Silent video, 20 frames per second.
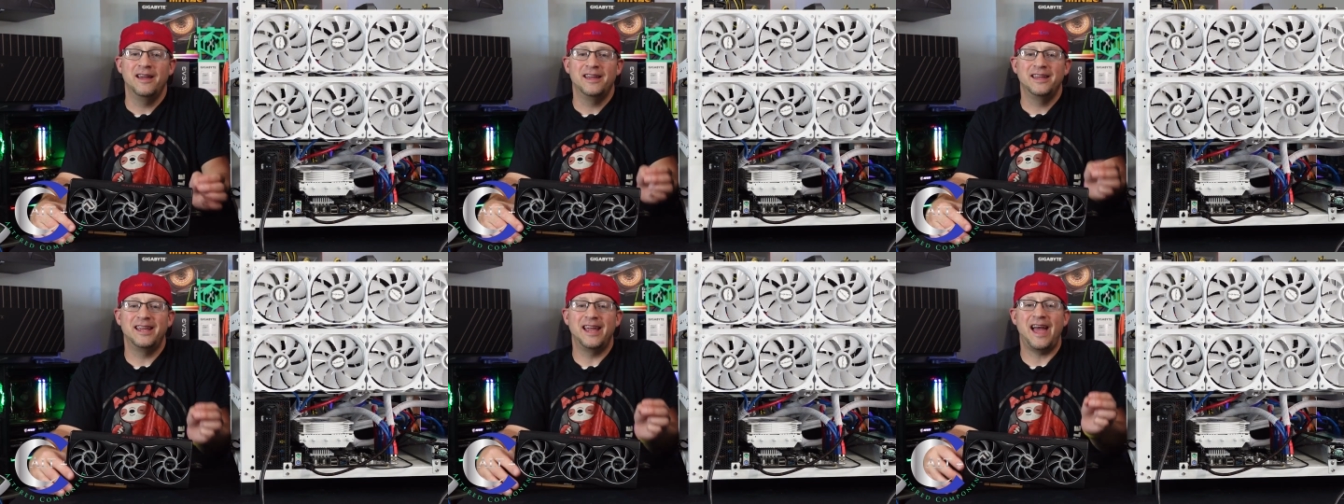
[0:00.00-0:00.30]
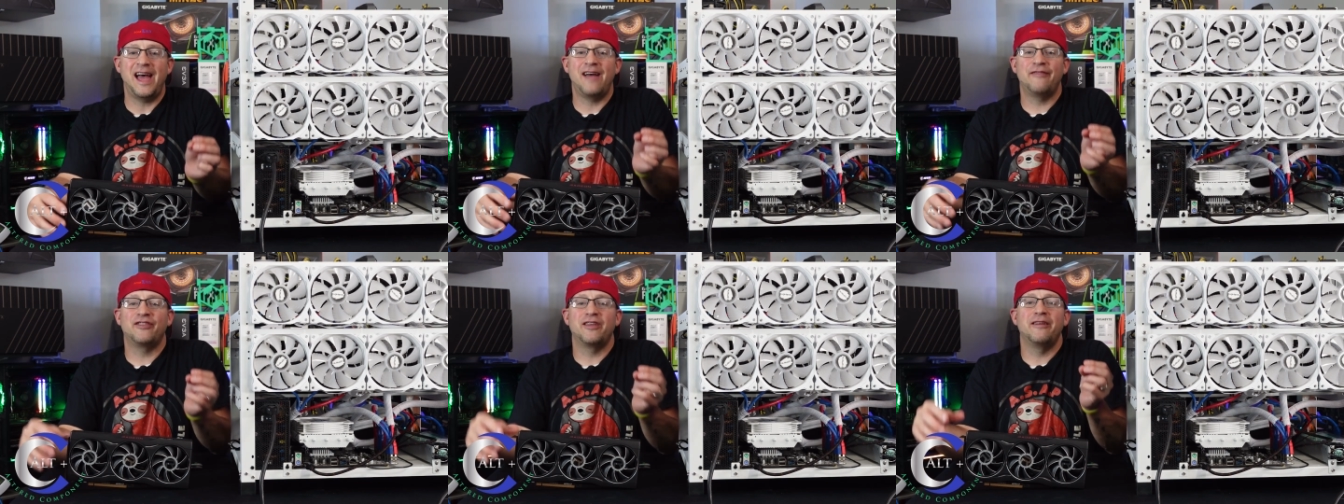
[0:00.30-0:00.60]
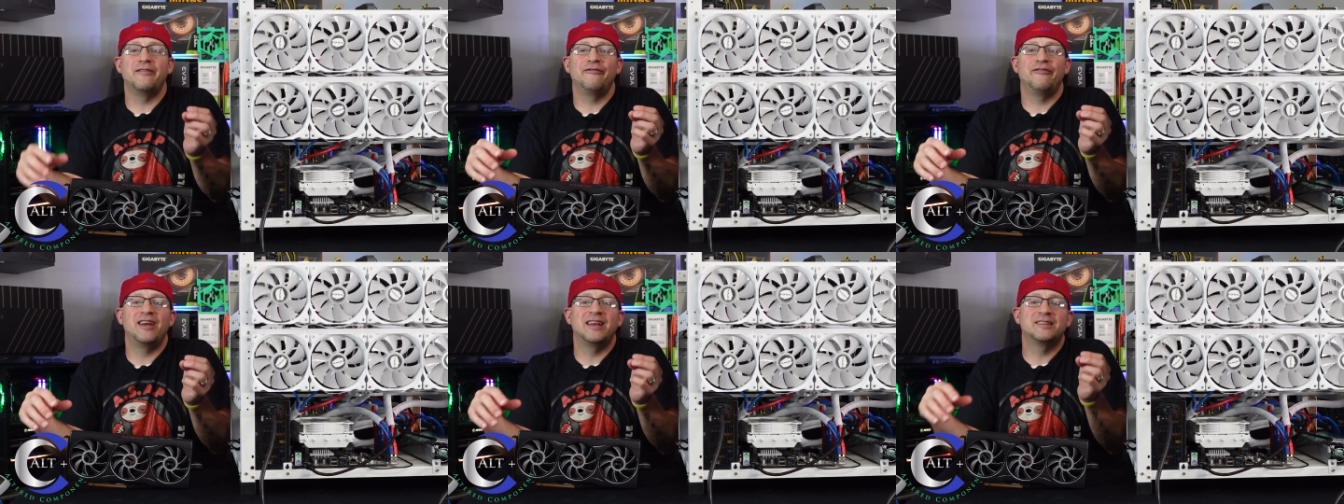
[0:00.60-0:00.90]
You have to
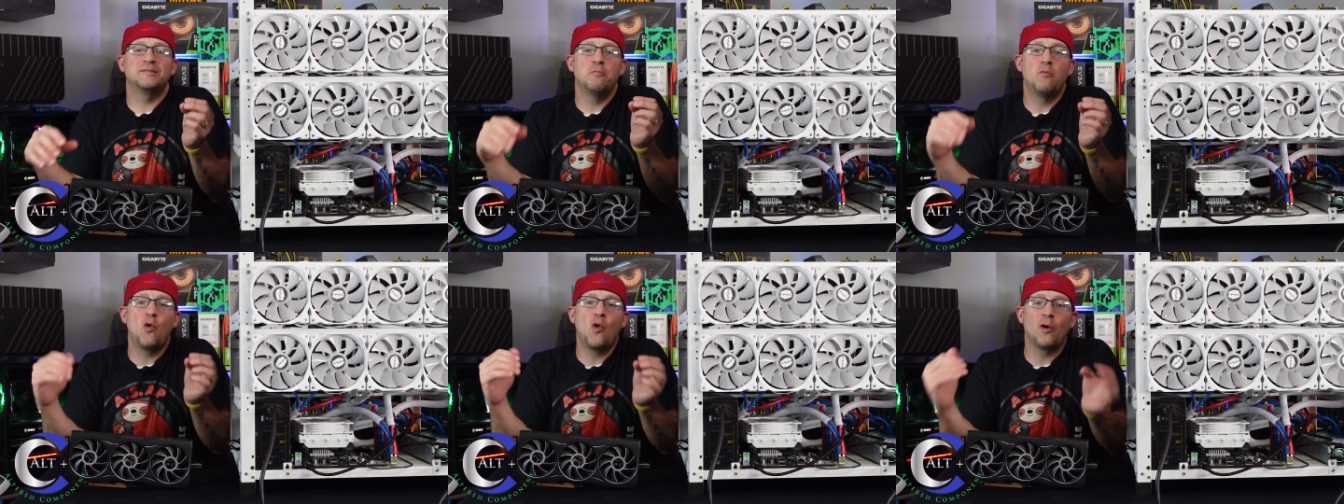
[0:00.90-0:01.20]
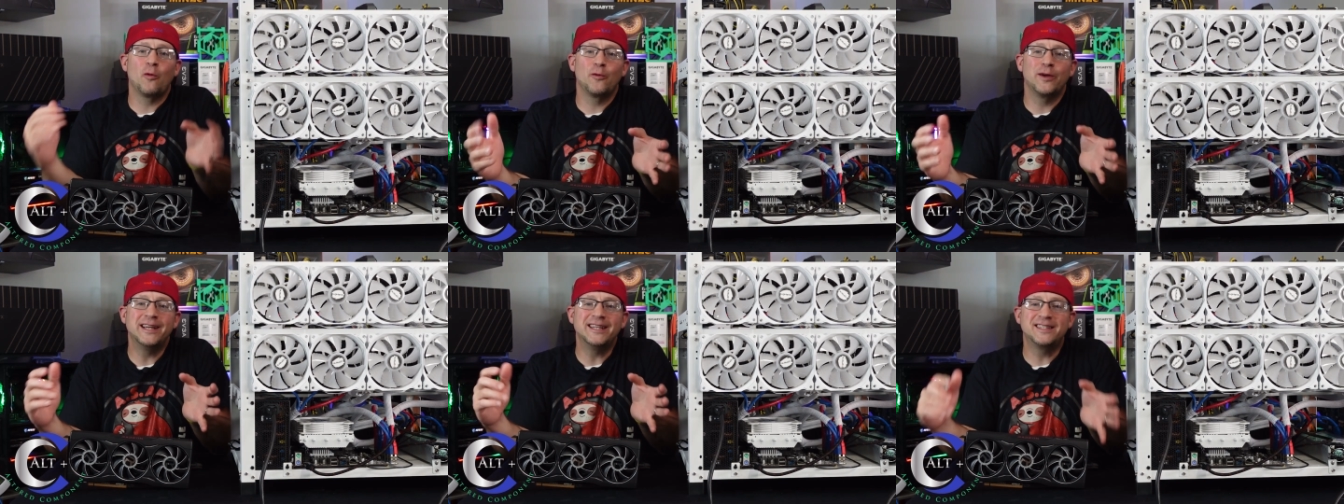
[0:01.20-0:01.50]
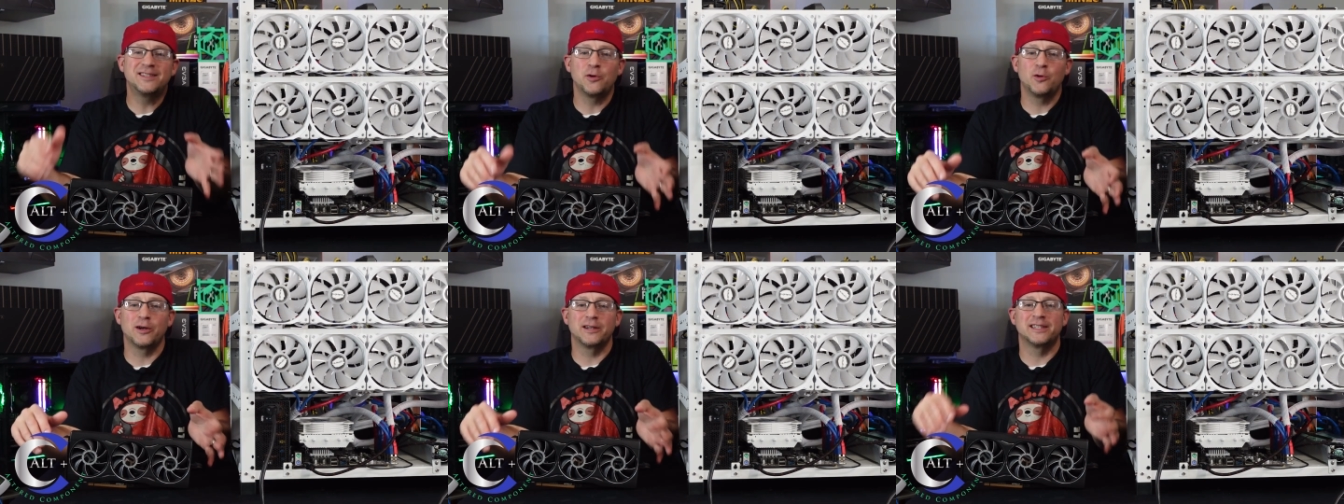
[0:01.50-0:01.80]
invest more
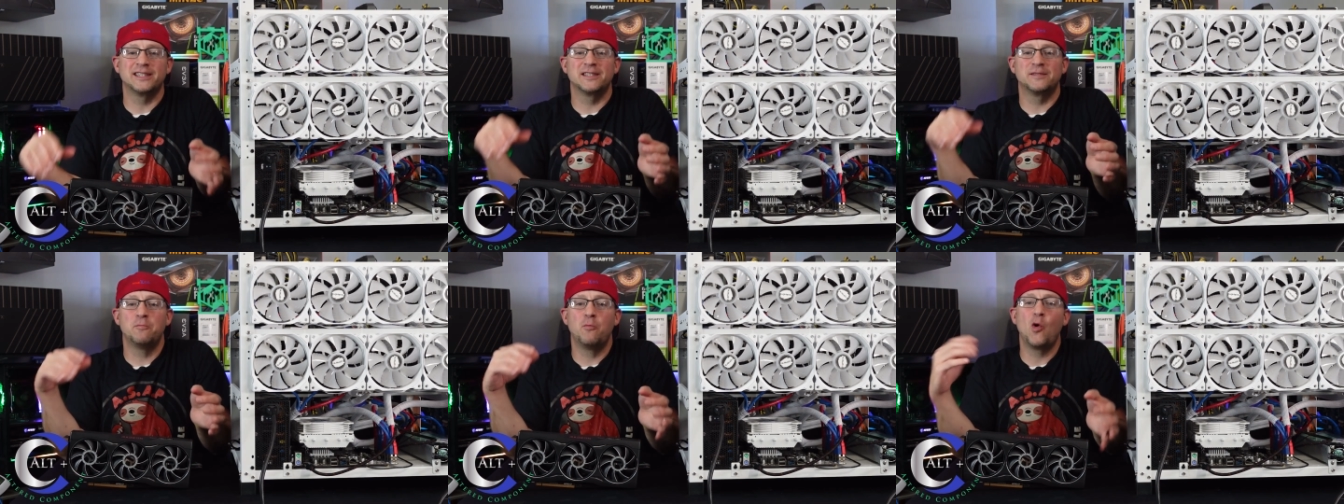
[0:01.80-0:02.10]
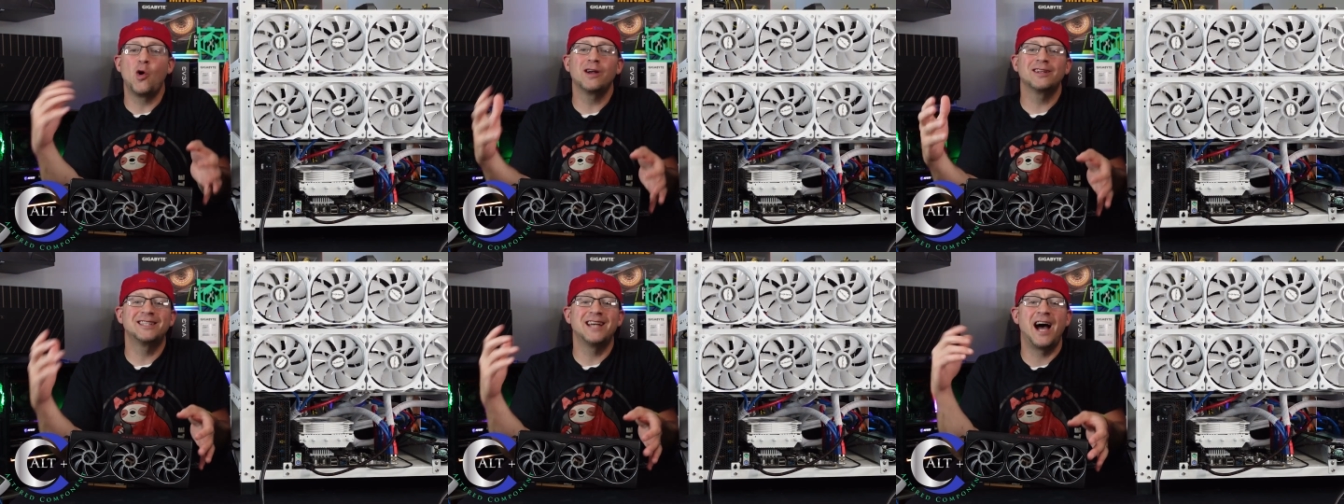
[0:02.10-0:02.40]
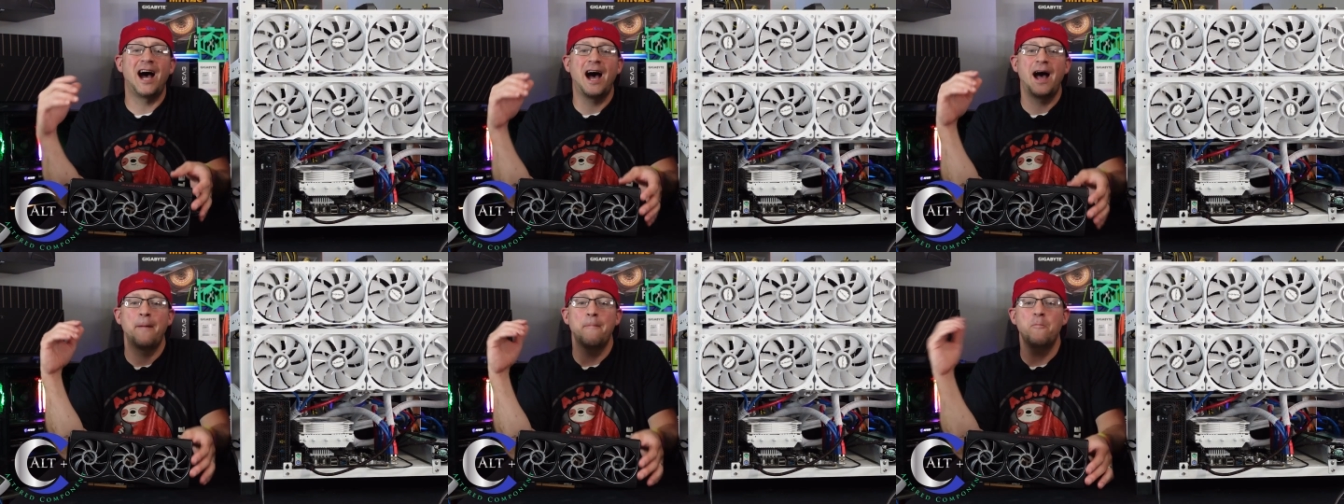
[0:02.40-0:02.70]
resources, more
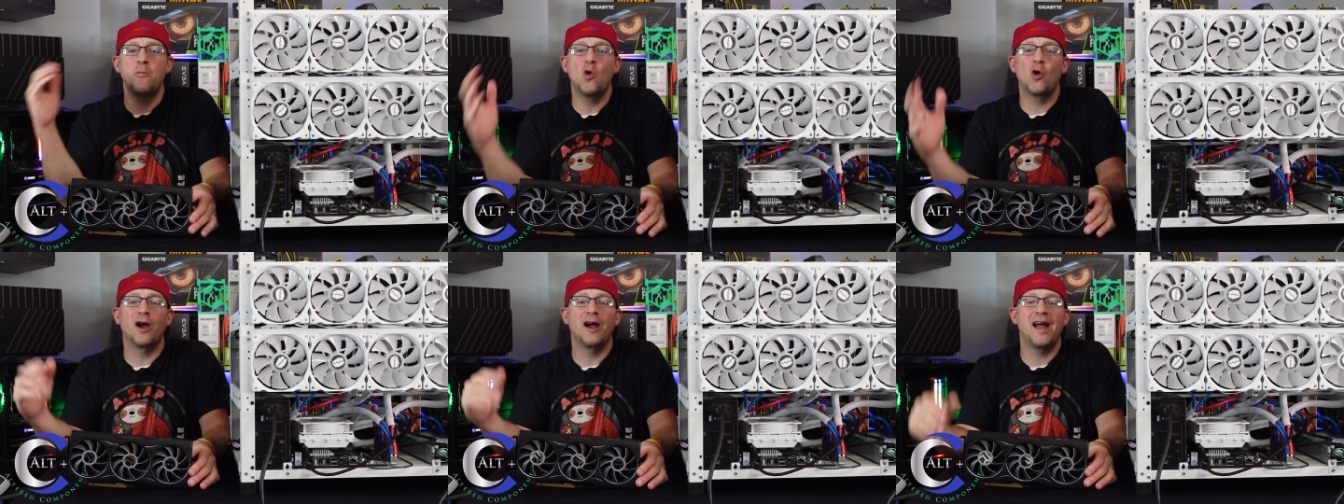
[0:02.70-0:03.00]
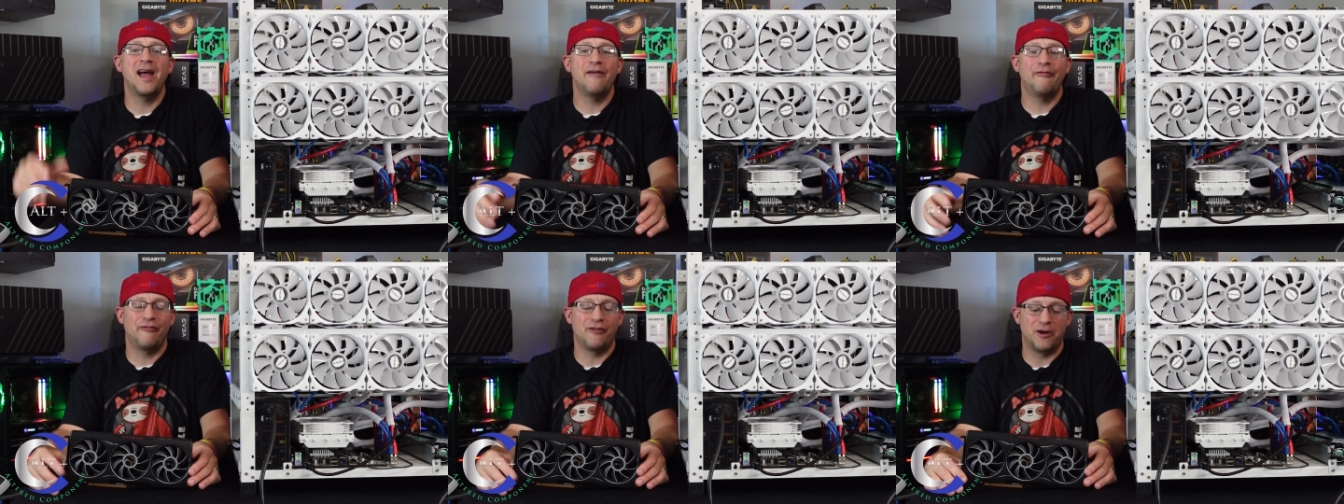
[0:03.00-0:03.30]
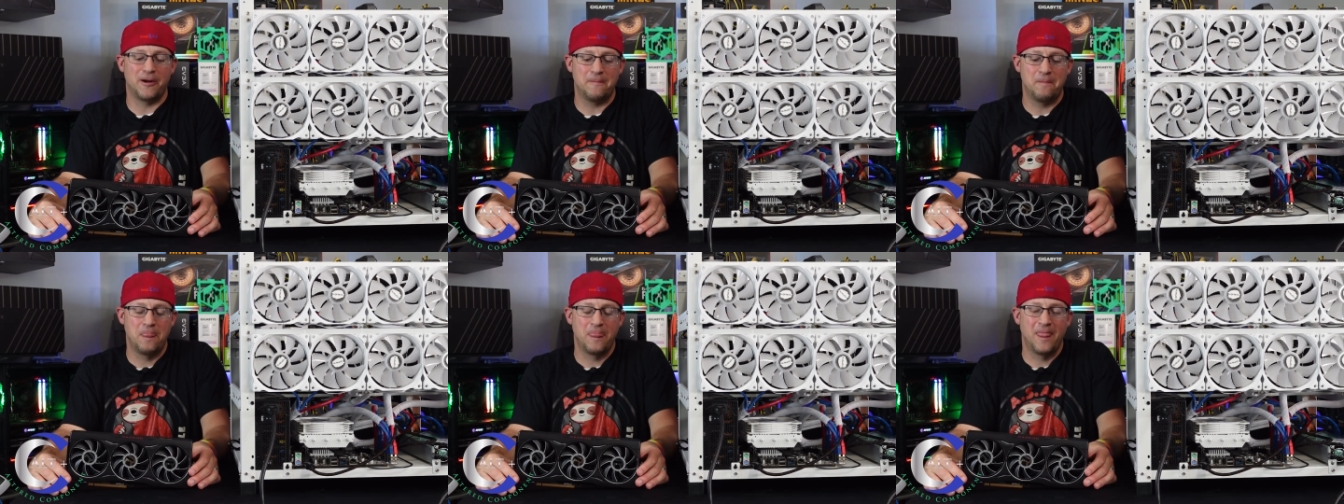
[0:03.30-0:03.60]
time, more effort.